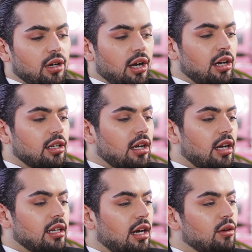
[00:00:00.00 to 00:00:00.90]
Rouhana,
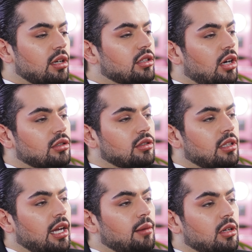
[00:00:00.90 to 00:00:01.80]
and mm. I want to talk
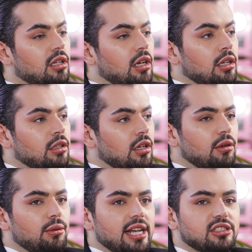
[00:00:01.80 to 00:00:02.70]
today about. No,
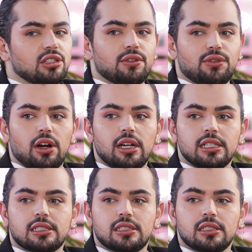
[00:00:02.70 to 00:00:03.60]
raise your voice.